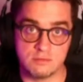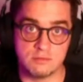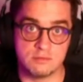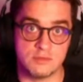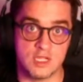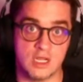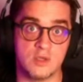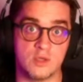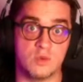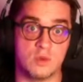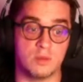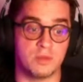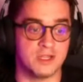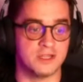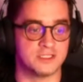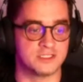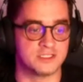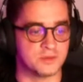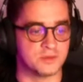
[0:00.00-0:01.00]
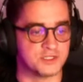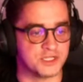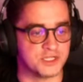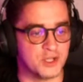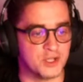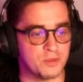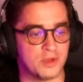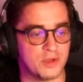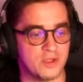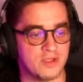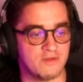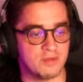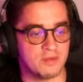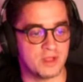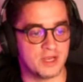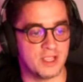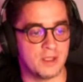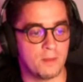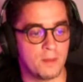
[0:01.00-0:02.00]
The link will be in the description down below,
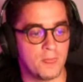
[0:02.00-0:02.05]
everybody.